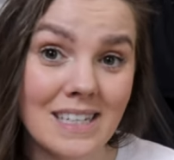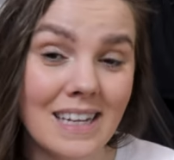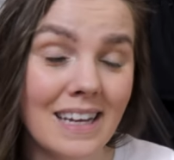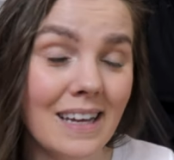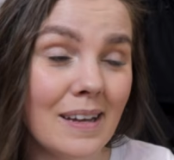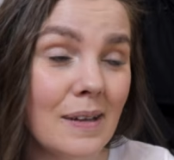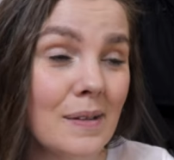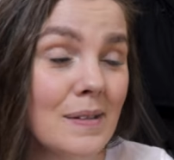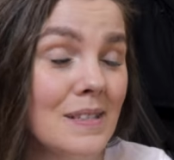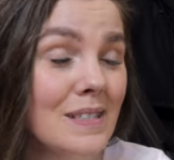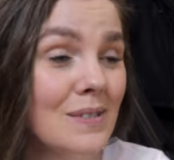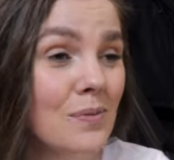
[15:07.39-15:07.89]

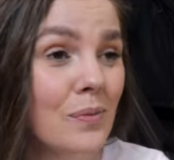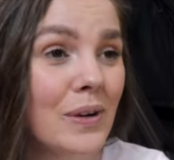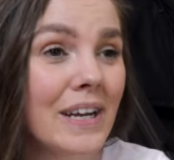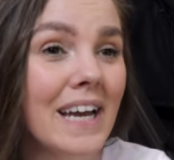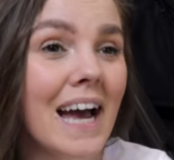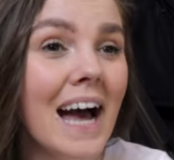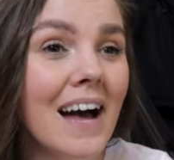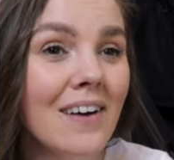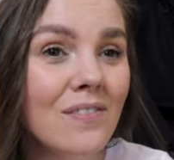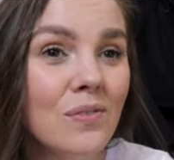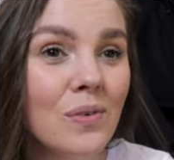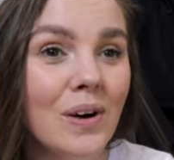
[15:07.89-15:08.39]
It's, we
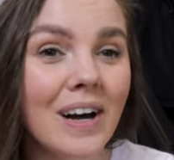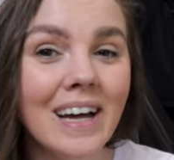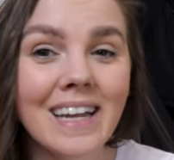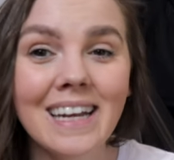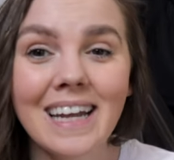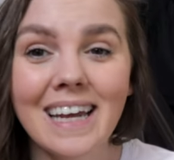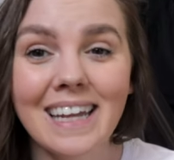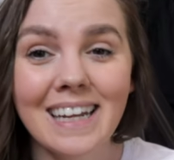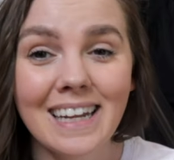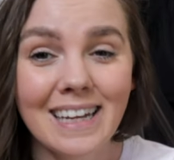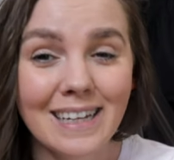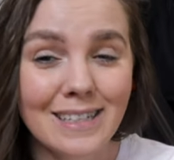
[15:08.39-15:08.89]
have one
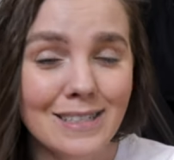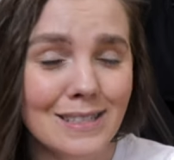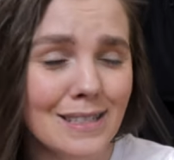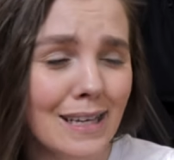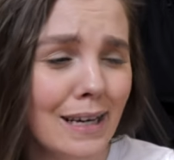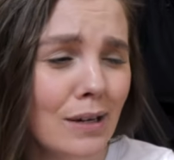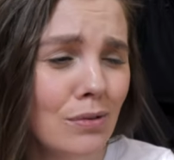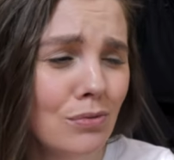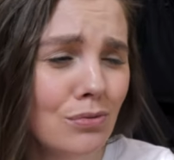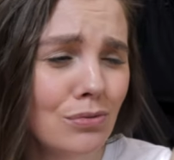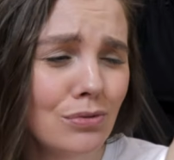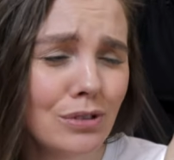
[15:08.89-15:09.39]
and it is
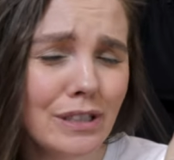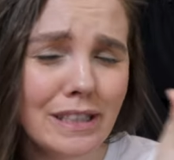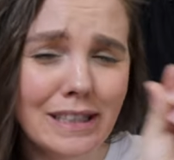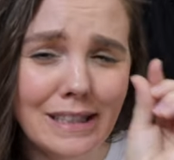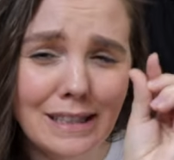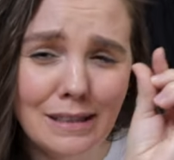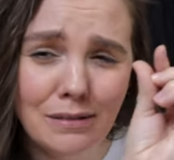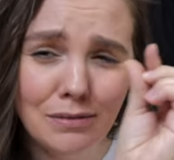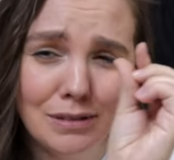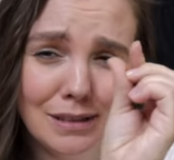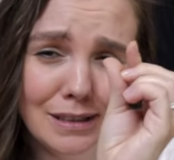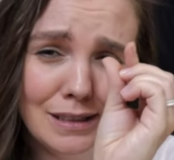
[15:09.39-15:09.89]
like
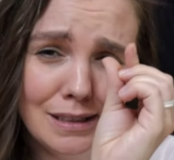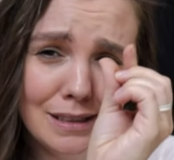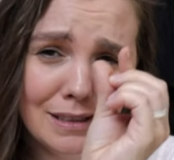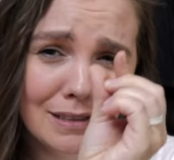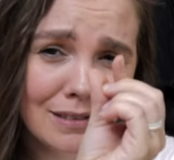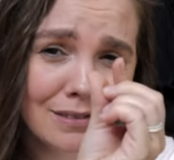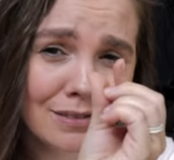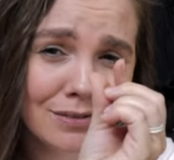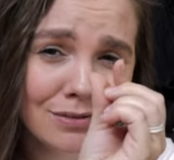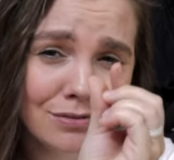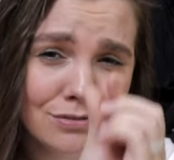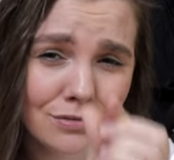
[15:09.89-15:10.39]
really, really,
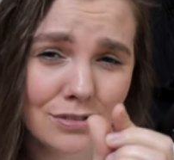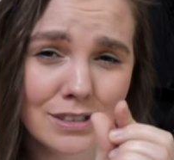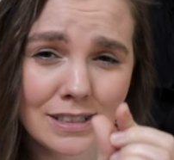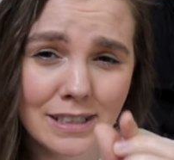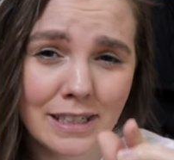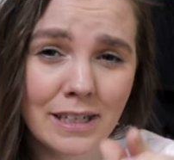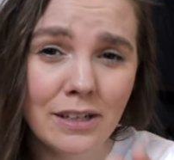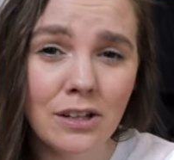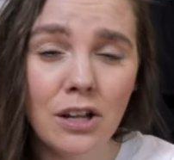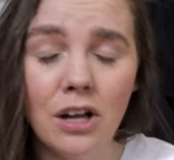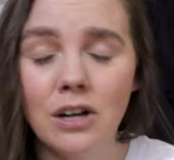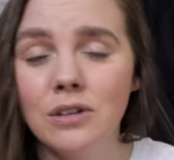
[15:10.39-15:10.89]

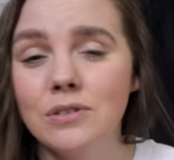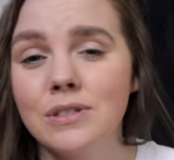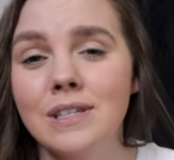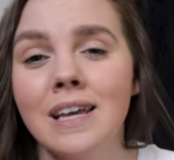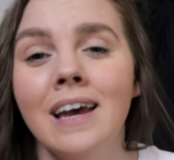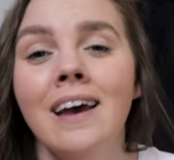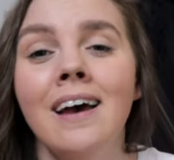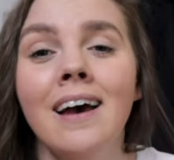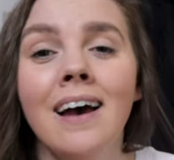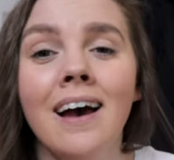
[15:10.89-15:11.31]
really close.